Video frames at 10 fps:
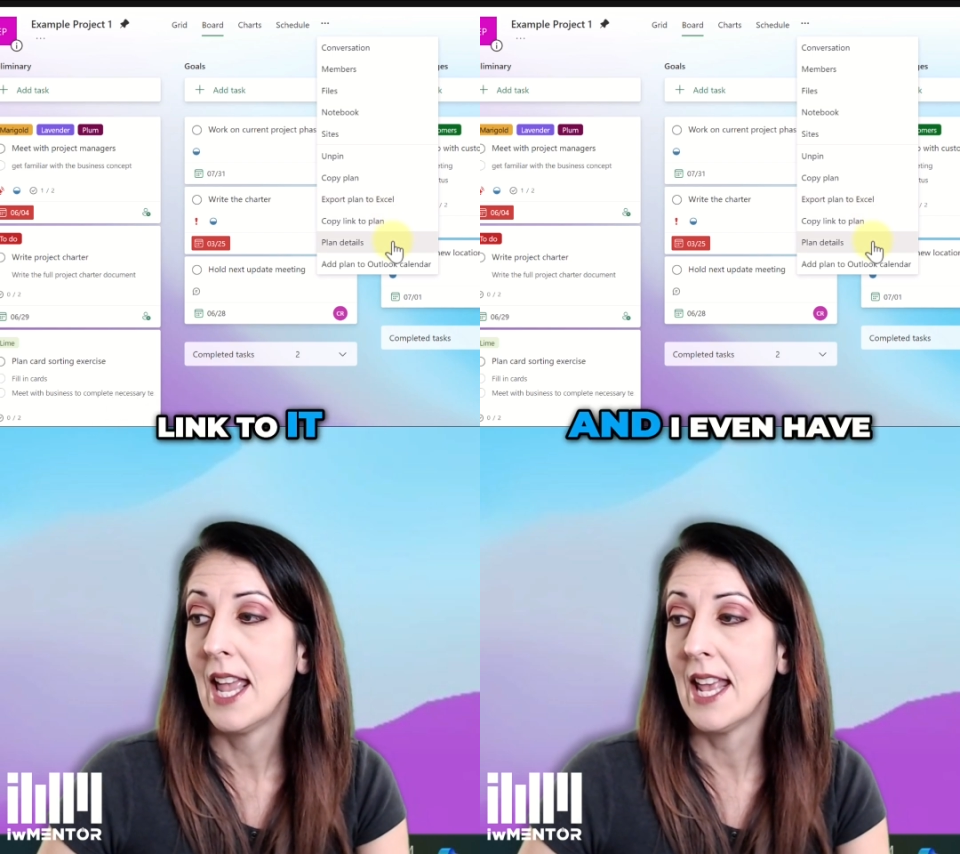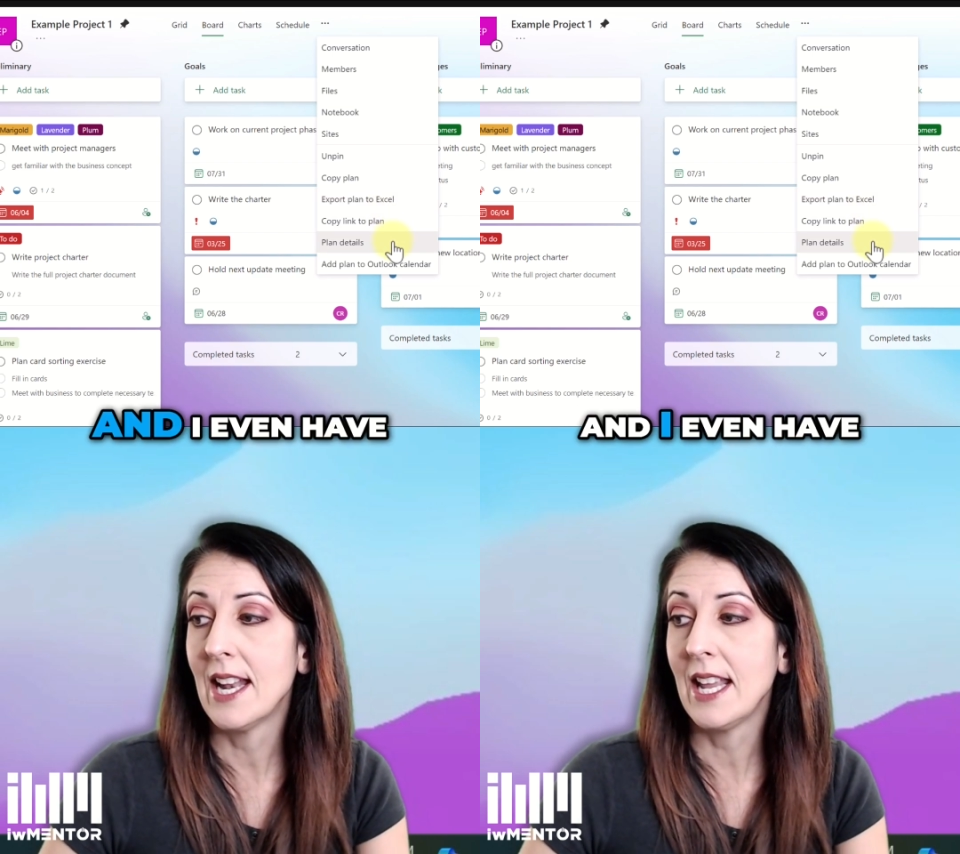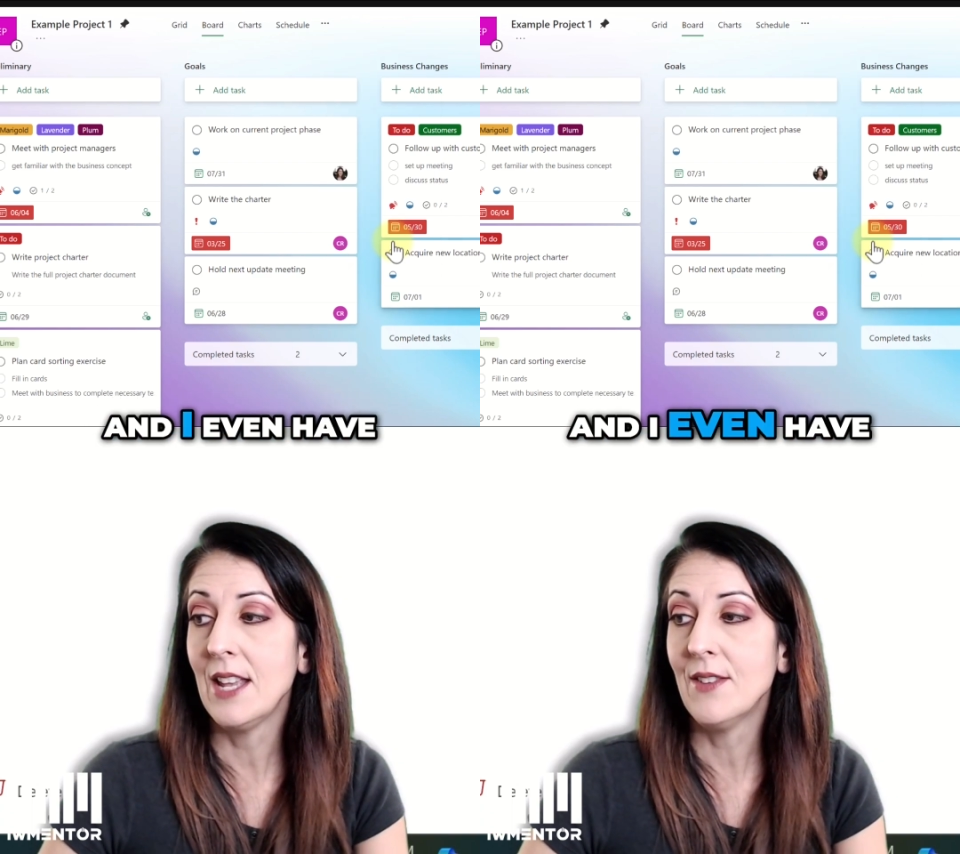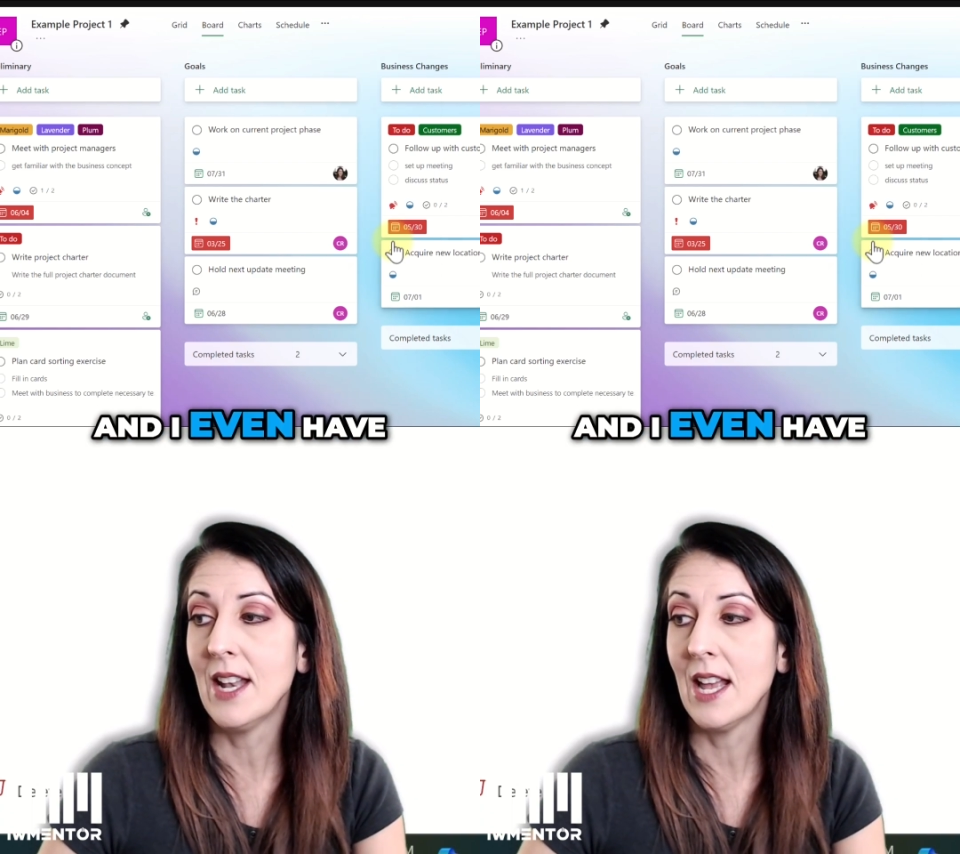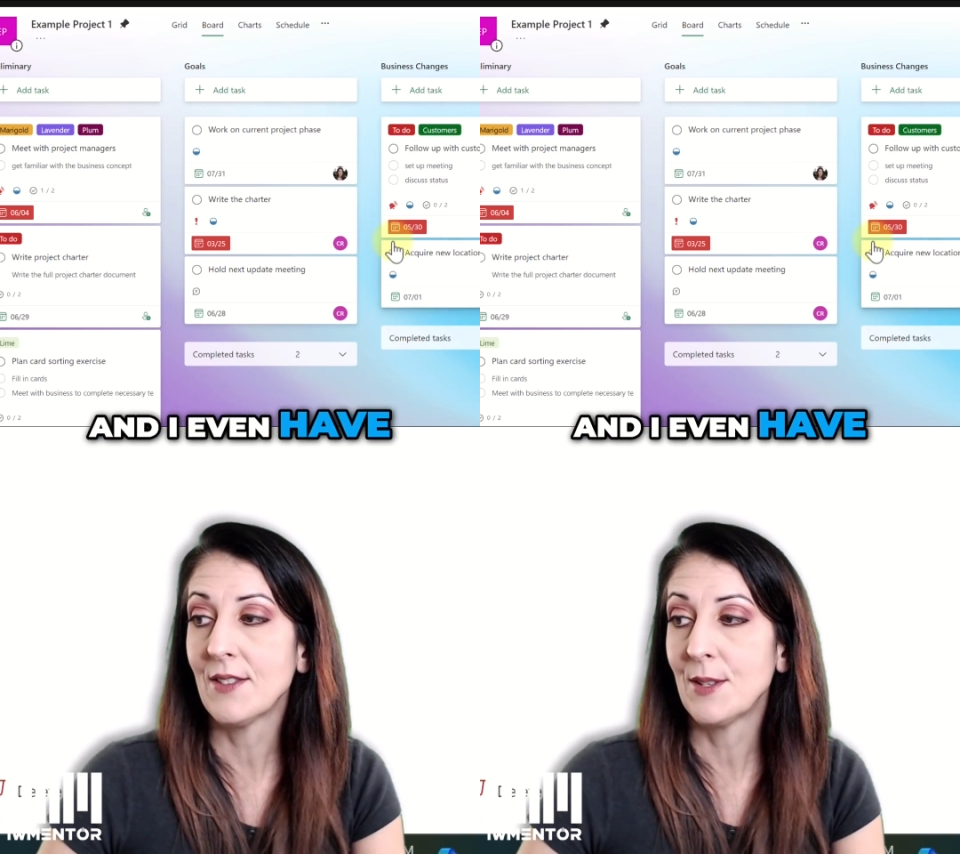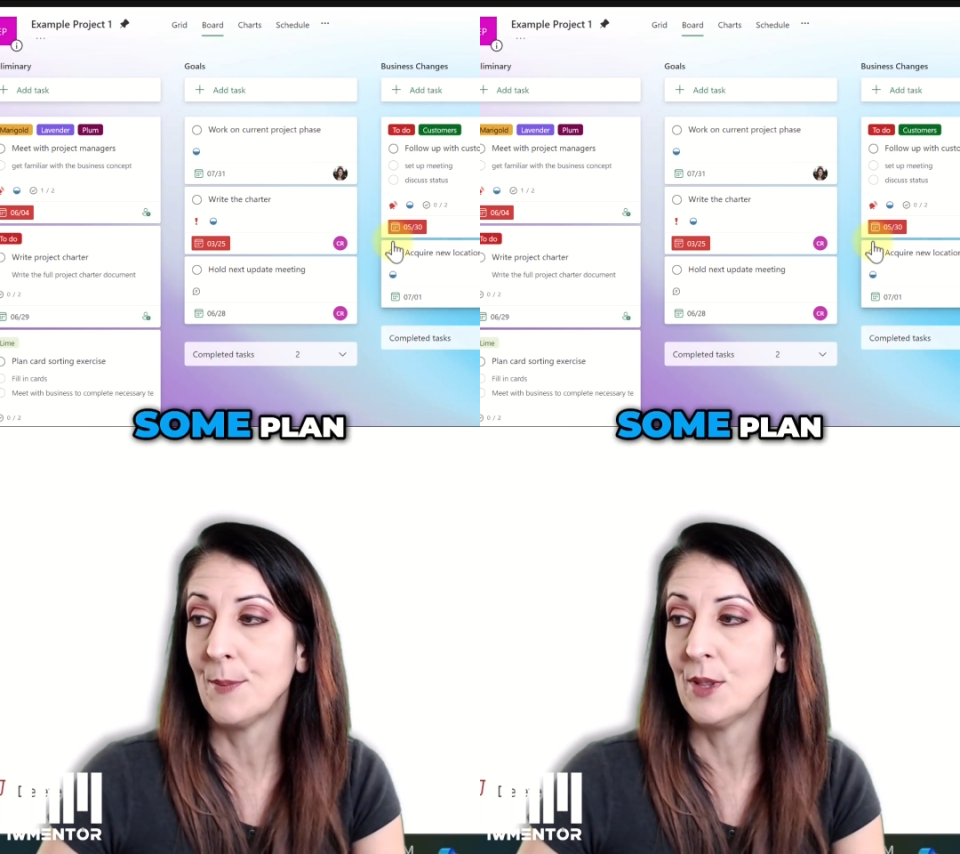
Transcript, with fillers: And I even have some